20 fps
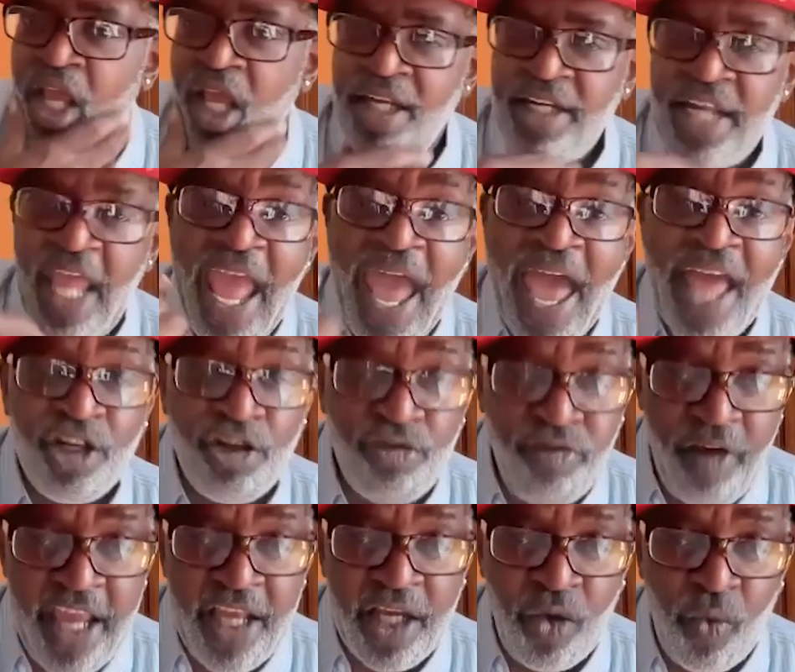they had
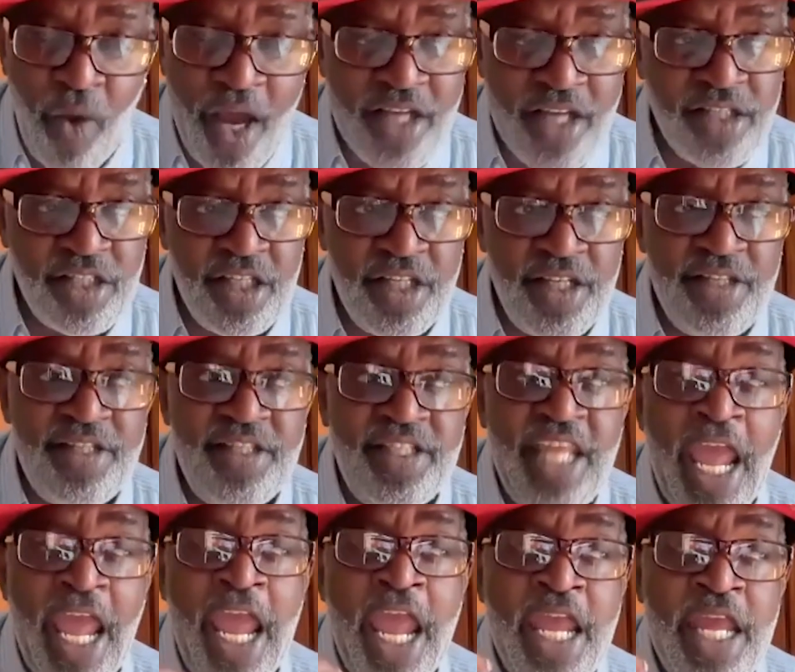great questions.
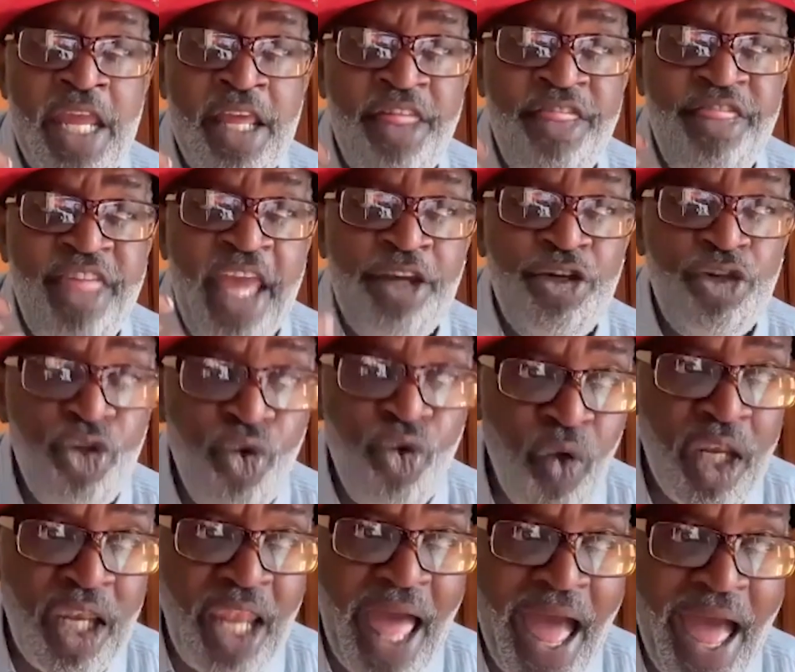They knew a
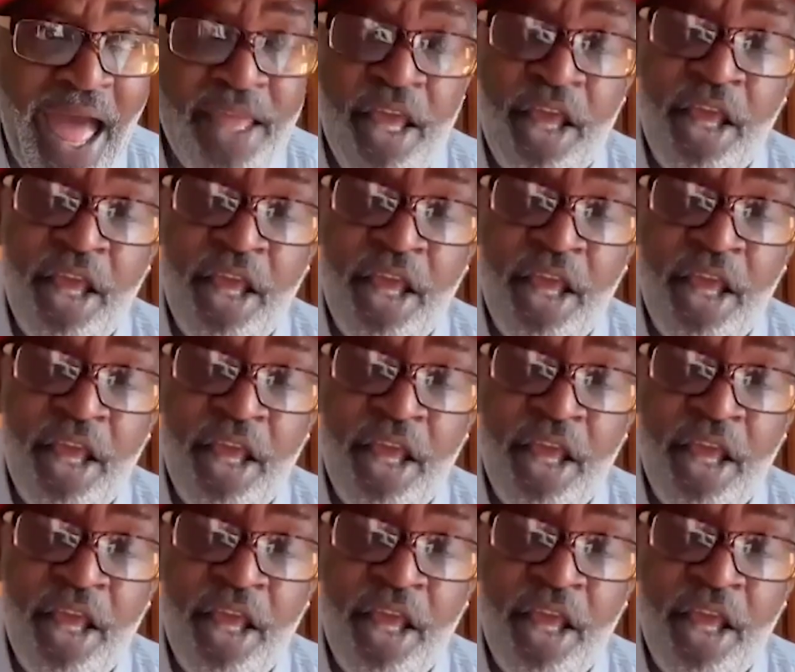lot.